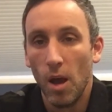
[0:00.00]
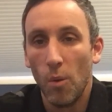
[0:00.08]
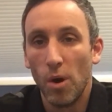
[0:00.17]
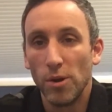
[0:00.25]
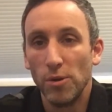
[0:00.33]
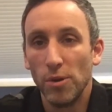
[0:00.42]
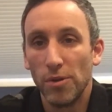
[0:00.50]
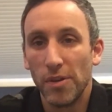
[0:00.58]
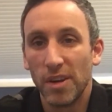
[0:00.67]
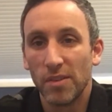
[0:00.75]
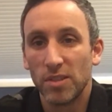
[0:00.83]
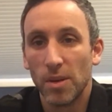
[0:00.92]
I want you to
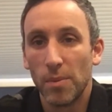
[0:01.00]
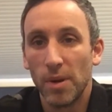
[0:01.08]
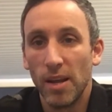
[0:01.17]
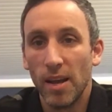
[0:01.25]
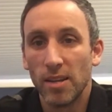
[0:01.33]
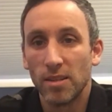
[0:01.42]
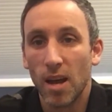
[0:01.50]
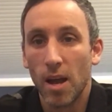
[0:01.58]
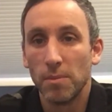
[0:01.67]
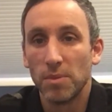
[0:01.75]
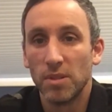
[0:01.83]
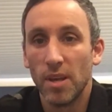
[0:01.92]
think of somebody at
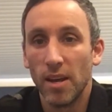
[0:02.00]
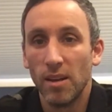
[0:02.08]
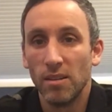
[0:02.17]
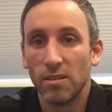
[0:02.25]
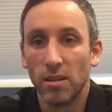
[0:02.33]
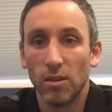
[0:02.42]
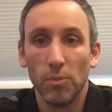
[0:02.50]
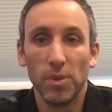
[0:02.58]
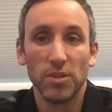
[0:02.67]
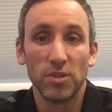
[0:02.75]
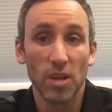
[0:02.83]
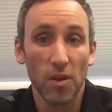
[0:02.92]
times that is a little
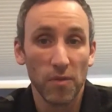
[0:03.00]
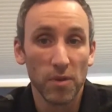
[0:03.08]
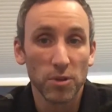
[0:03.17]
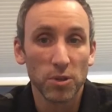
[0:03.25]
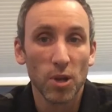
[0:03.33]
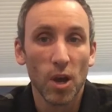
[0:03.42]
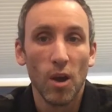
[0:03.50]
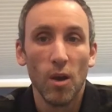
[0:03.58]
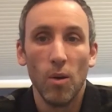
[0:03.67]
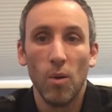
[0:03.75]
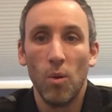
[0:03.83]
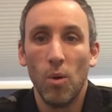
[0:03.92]
bit selfish
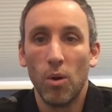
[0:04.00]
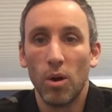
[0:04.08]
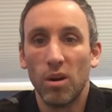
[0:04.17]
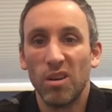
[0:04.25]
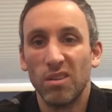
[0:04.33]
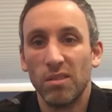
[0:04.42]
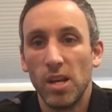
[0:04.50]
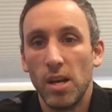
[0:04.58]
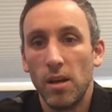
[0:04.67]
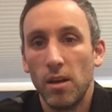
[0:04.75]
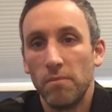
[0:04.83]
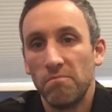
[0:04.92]
or,
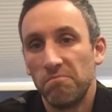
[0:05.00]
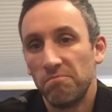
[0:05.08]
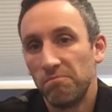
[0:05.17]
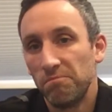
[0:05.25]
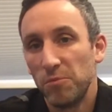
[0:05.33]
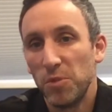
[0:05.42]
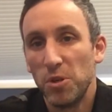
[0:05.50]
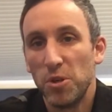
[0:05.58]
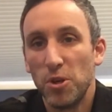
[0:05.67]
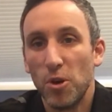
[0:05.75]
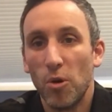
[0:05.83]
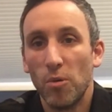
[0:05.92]

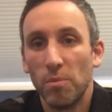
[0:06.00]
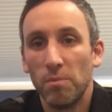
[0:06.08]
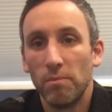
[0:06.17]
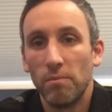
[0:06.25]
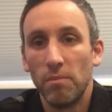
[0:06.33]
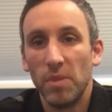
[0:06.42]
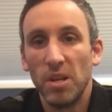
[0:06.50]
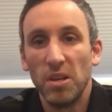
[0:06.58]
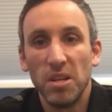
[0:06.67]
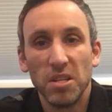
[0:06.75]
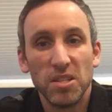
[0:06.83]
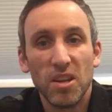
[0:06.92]
you know,
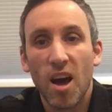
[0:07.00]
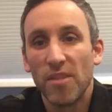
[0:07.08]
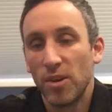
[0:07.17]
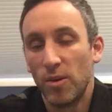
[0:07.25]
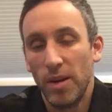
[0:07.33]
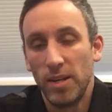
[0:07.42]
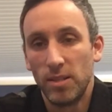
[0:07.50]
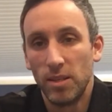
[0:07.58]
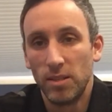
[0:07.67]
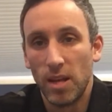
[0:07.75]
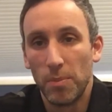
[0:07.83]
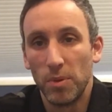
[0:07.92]
is not the greatest
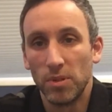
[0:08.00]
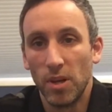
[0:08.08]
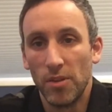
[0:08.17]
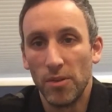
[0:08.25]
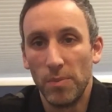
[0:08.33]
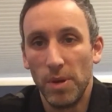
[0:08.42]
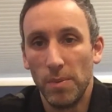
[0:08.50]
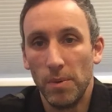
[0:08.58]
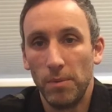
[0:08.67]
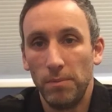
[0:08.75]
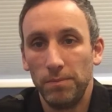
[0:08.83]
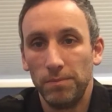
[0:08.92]
example to other
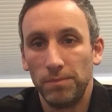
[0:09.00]
people.